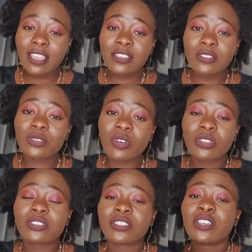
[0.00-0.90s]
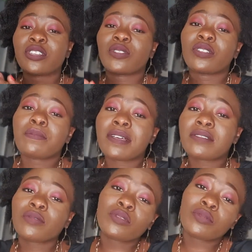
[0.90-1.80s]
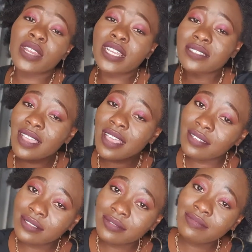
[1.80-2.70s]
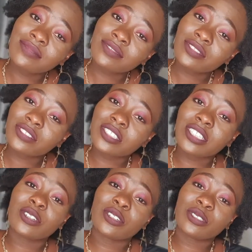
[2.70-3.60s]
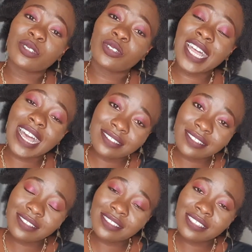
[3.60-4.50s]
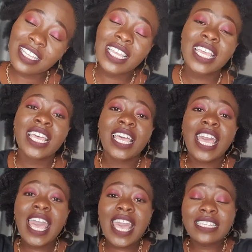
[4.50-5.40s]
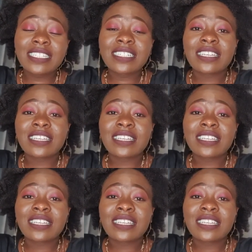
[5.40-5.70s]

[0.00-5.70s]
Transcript: In short, you're the person who breaks the generational curse. And